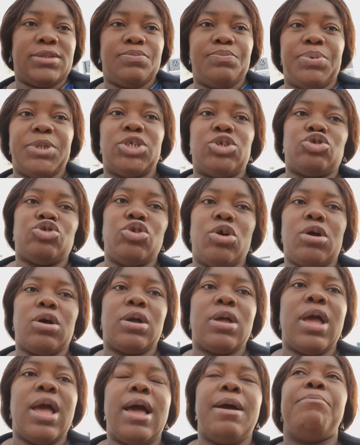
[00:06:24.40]
Be
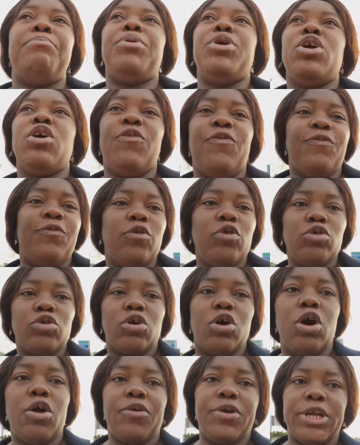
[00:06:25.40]
strong and be of good
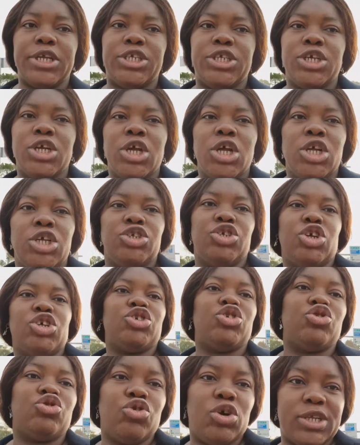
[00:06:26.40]
courage.
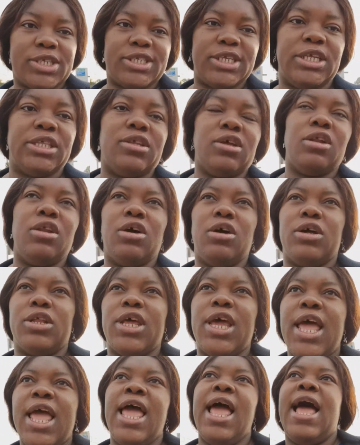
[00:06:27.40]
Just trust in the Lord
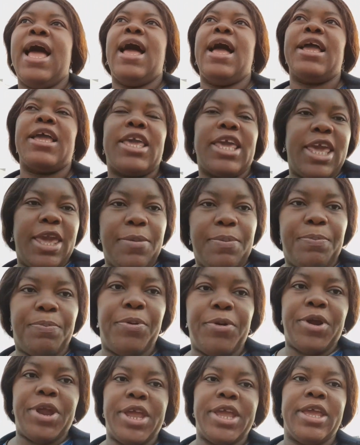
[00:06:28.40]
and keep
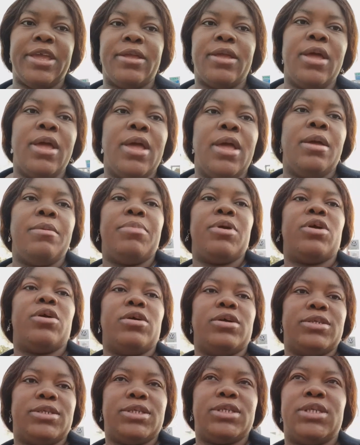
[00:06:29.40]
praying,
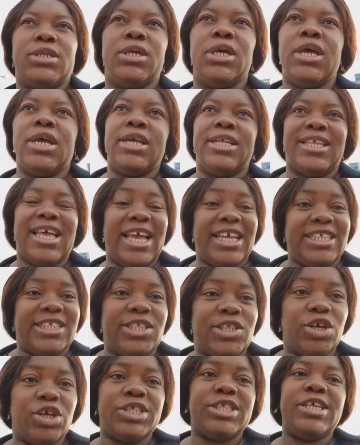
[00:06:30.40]
because there is
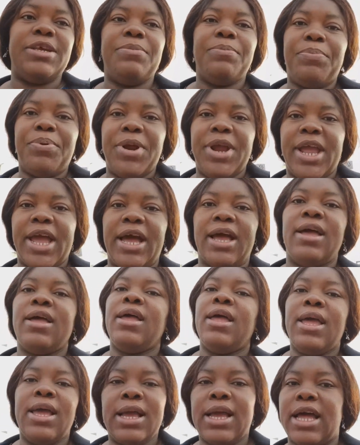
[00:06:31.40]
nothing prayer
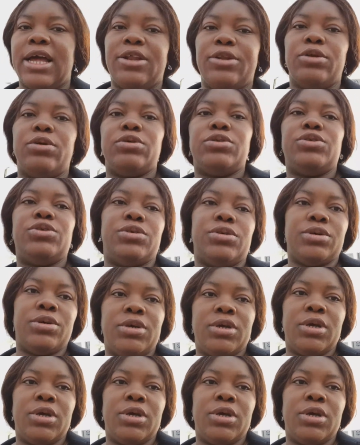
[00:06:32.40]
cannot do.